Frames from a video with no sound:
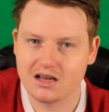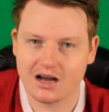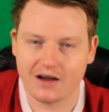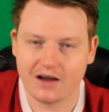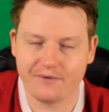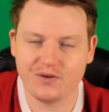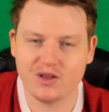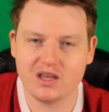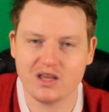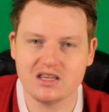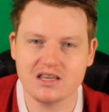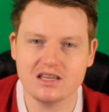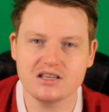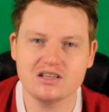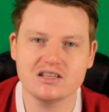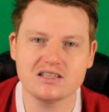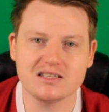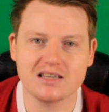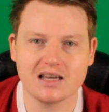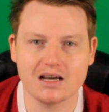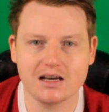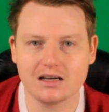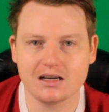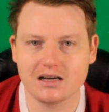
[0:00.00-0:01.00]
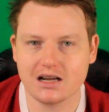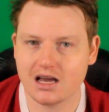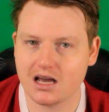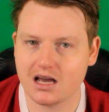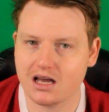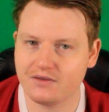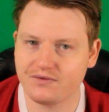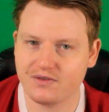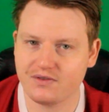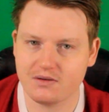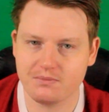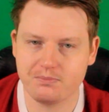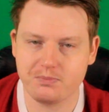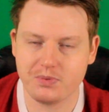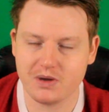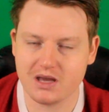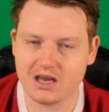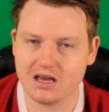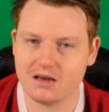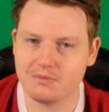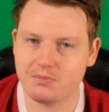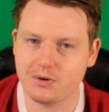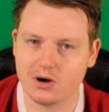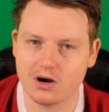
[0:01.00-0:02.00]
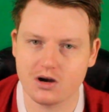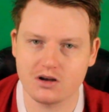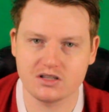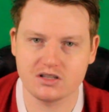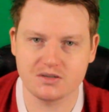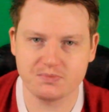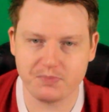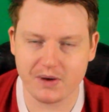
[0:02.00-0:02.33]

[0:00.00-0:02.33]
I feel like you just can't have a bare bones,